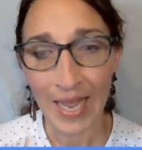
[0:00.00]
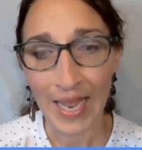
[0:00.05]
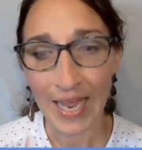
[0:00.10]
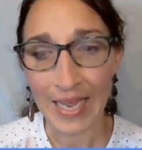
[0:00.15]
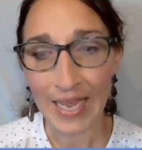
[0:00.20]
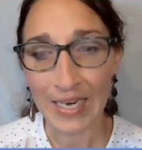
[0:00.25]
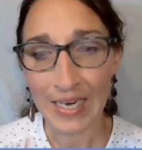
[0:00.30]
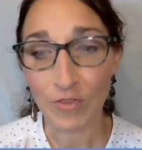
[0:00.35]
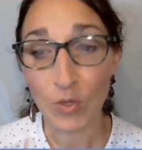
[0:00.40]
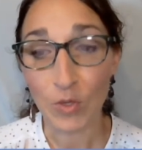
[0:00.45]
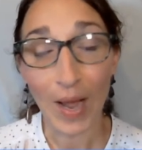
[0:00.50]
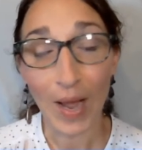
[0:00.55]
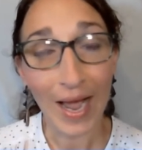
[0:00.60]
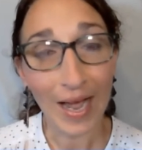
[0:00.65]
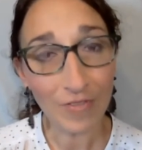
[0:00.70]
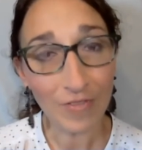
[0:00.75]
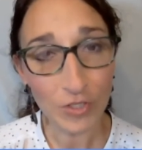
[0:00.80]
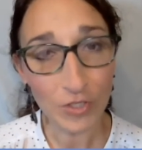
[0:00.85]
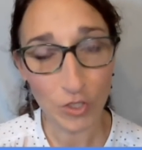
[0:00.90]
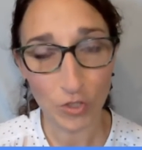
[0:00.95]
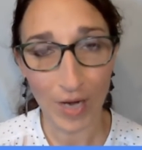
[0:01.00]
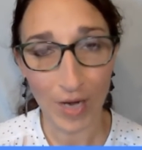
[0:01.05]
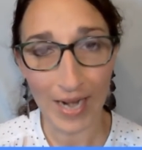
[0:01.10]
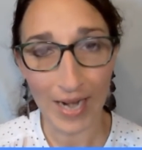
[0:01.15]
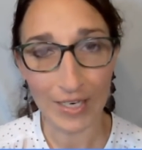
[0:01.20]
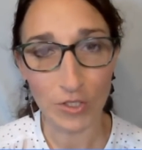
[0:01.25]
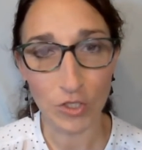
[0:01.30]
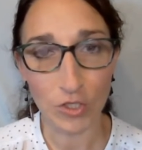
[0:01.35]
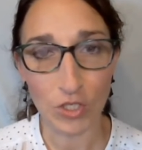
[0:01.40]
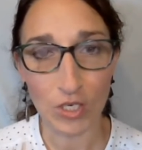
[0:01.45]
And if you have a
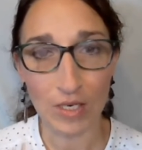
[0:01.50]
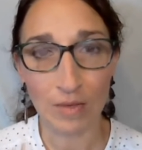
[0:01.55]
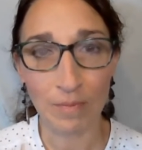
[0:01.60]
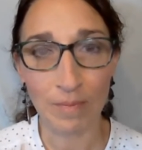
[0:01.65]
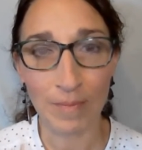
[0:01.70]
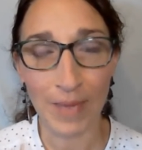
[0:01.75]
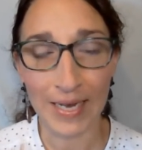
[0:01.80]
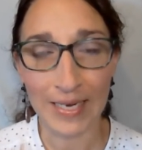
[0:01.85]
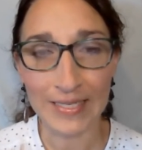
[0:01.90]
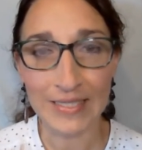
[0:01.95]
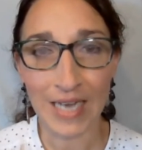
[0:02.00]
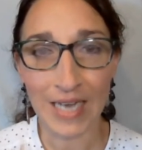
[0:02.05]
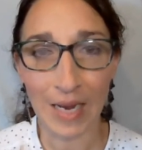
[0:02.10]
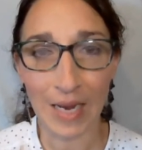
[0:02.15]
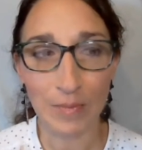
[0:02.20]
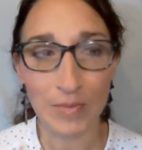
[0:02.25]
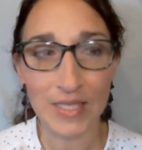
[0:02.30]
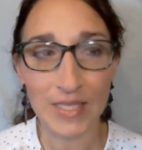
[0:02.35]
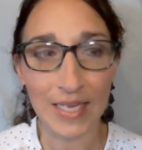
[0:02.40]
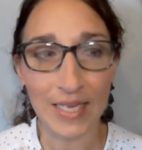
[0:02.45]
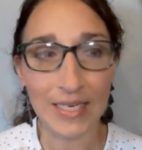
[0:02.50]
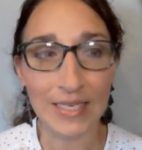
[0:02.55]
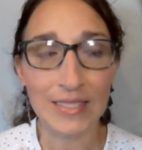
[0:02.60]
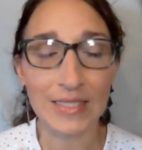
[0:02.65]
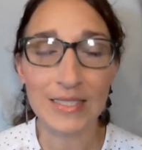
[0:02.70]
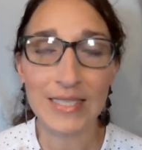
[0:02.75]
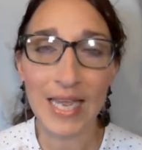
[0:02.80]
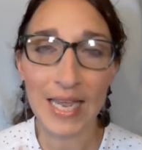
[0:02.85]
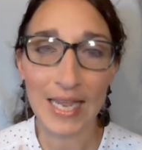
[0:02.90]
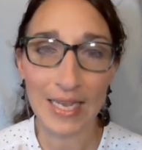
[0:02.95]
strategy, many times they
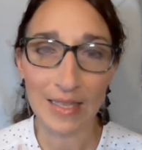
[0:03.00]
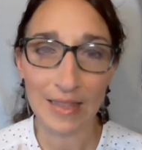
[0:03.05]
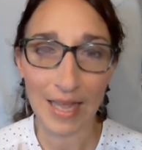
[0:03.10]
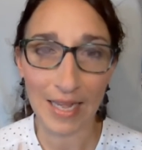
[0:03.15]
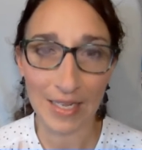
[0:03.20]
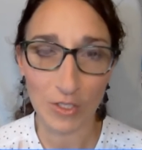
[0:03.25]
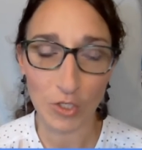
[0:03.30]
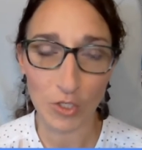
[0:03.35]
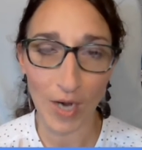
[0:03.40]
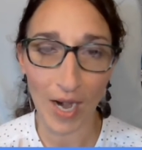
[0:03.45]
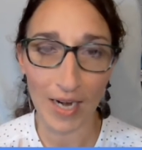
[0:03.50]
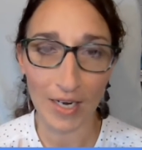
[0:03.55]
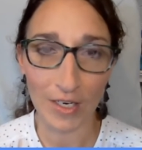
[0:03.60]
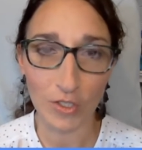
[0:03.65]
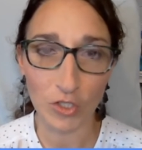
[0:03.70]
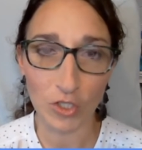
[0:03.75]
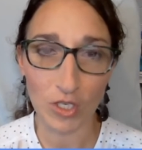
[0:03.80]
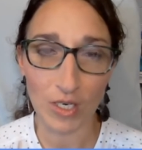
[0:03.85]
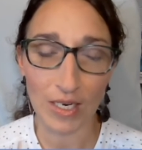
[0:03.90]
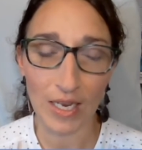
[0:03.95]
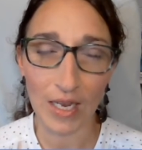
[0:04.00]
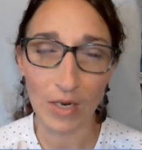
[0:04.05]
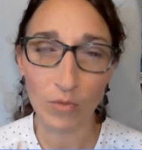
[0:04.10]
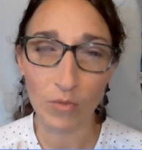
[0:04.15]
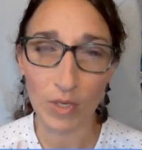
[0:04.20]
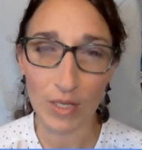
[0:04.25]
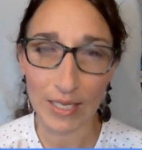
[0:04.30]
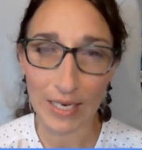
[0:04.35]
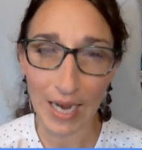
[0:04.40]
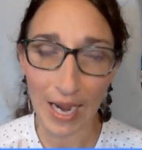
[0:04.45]
can take that strategy and
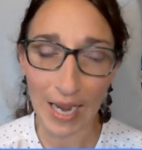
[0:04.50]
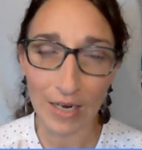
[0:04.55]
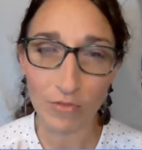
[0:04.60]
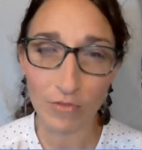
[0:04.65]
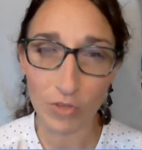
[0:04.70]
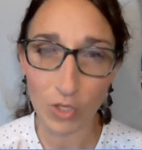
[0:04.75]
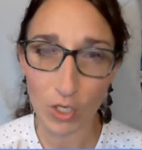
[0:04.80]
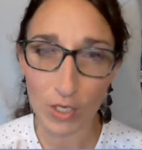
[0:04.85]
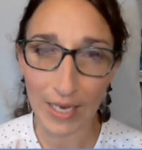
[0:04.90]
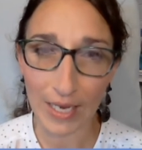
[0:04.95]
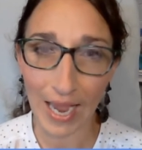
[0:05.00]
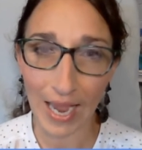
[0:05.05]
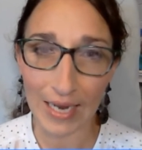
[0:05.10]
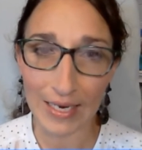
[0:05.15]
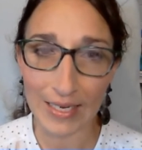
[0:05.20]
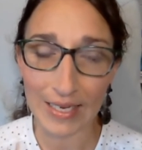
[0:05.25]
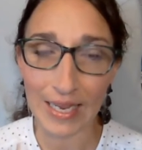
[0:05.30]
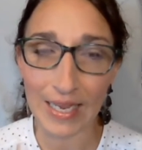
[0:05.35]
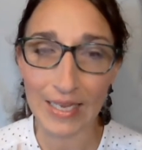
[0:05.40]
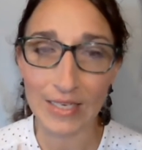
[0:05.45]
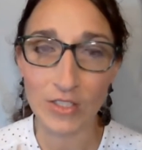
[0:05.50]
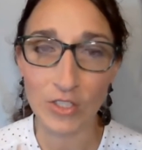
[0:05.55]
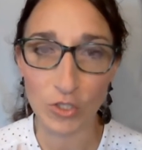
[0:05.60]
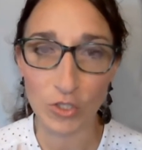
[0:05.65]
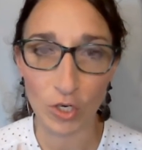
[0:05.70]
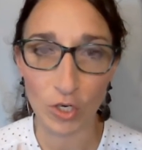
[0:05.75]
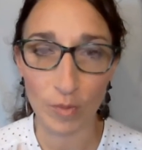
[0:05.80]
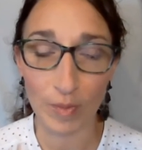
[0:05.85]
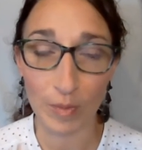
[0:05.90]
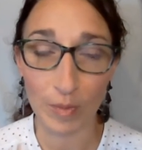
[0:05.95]
really kind of look at it and
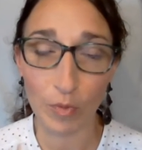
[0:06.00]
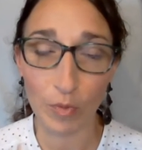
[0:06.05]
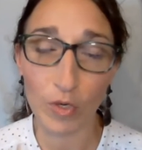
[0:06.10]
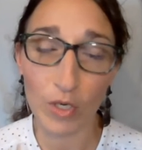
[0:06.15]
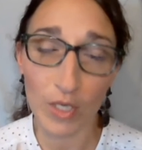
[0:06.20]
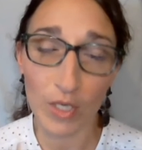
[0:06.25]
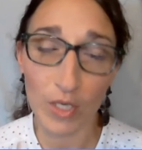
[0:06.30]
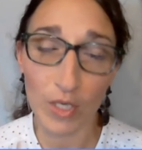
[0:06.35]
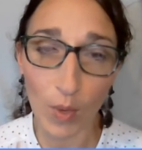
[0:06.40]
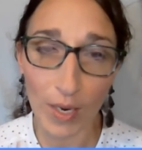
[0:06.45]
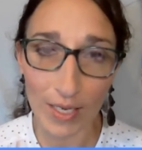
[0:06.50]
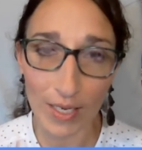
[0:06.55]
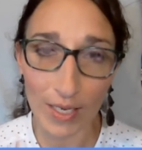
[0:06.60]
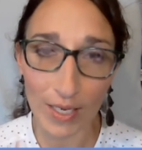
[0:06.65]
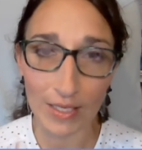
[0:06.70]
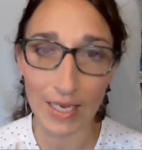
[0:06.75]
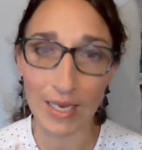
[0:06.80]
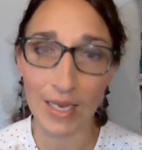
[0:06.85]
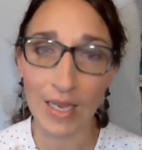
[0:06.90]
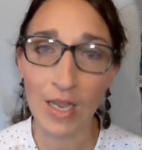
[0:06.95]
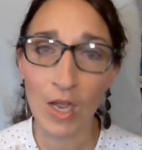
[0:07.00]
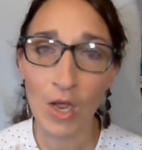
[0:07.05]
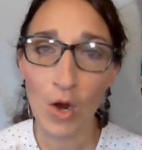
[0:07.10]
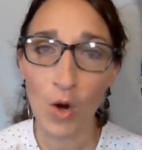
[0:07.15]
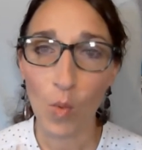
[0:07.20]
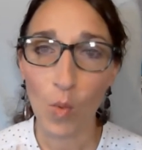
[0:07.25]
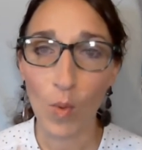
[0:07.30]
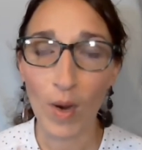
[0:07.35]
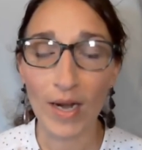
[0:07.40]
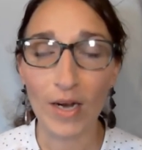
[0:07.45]
determine pretty quickly
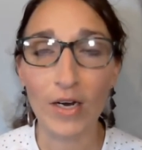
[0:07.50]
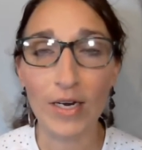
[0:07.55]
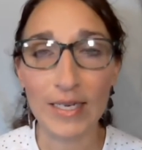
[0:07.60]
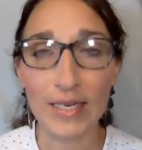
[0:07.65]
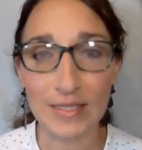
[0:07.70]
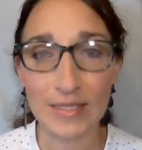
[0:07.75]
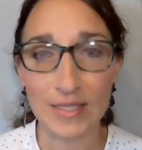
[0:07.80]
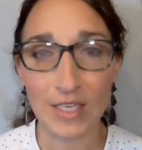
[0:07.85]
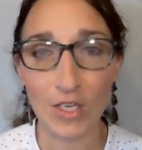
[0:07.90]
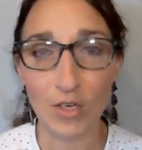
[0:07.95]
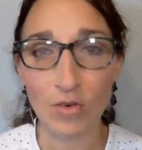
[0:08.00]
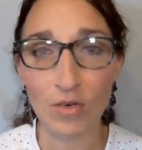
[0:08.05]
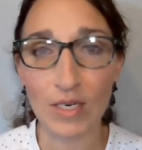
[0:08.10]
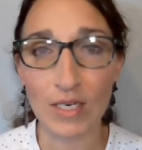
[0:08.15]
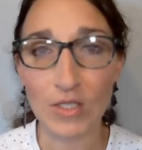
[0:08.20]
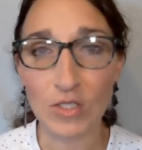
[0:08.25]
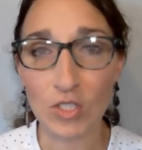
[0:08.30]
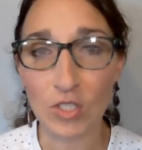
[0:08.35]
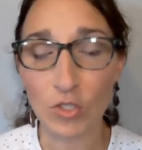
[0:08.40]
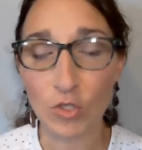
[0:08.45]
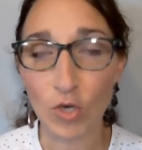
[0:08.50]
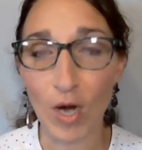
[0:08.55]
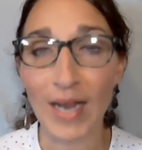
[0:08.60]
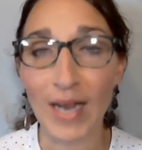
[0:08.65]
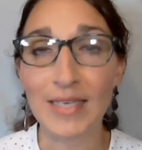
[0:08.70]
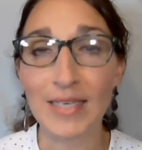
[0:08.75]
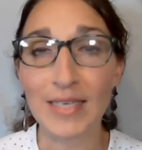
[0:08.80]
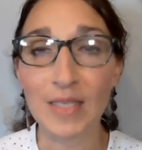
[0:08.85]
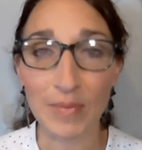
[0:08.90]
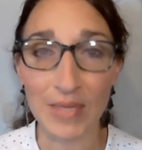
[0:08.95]
where it is that you need to
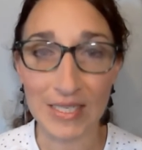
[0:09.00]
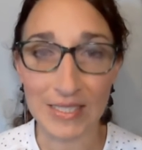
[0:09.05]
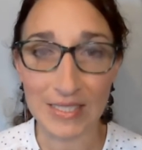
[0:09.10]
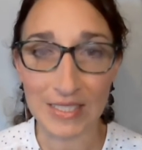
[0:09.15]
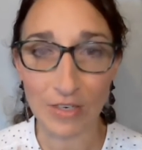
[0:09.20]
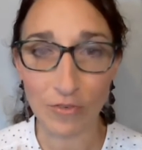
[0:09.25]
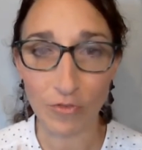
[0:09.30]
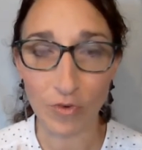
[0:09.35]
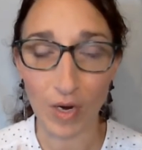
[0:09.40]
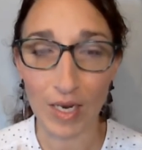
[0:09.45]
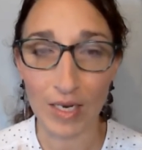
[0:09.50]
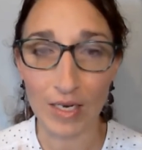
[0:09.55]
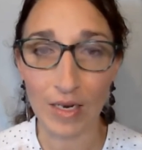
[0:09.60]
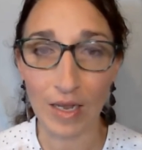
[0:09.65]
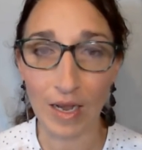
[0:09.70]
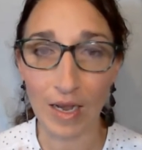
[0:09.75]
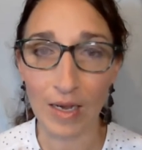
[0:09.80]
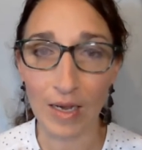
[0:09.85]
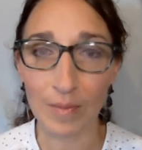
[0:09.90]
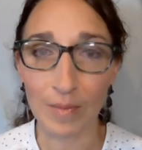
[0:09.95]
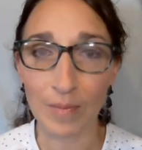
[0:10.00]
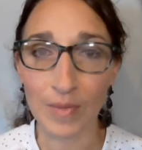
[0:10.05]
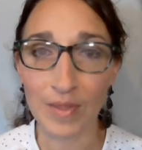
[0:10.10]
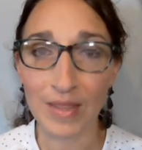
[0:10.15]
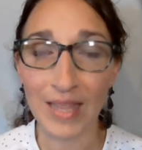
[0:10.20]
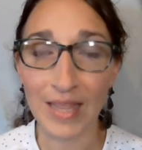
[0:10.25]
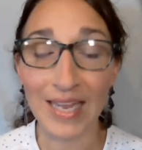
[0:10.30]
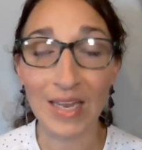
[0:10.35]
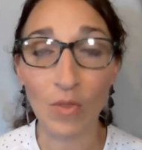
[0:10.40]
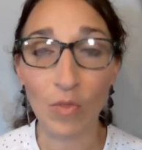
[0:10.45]
try something different.
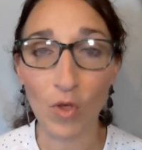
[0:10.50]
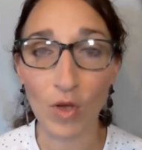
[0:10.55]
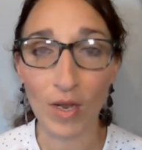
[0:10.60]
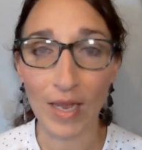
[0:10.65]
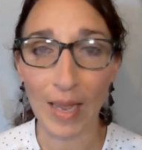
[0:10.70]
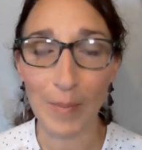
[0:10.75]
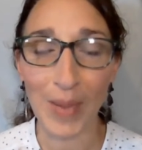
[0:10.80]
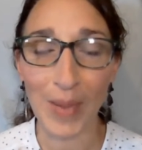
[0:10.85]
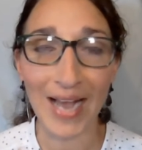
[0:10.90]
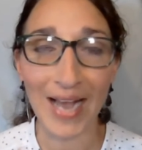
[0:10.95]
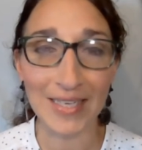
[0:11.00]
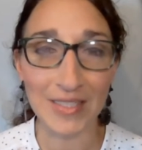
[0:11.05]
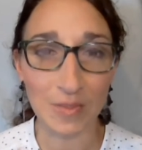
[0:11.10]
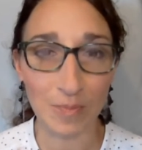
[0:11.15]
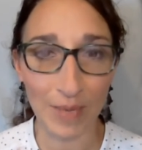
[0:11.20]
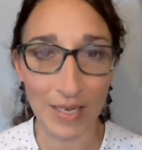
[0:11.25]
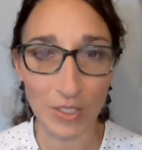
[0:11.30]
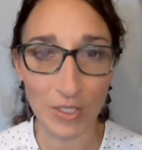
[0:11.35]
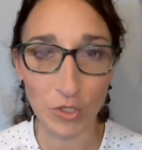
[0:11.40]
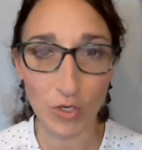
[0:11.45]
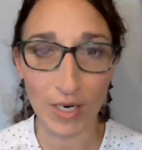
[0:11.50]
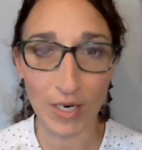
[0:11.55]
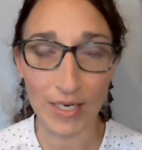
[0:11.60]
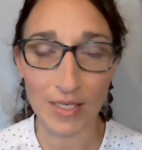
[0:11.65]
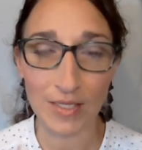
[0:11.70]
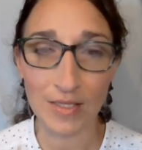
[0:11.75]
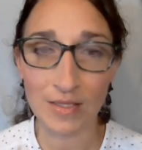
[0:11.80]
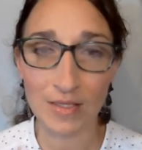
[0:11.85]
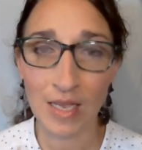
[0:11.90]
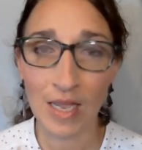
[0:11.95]
Um, they can look at past
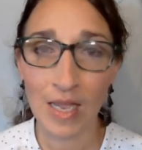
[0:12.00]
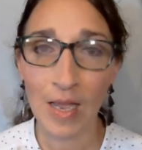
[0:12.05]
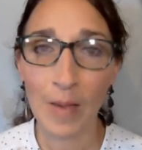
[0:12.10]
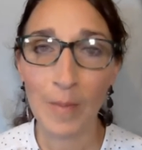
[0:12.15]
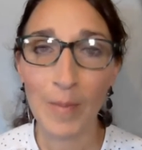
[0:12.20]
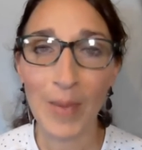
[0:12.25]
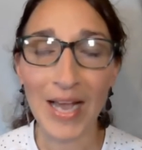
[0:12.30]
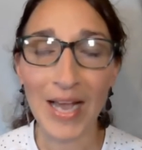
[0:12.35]
metrics,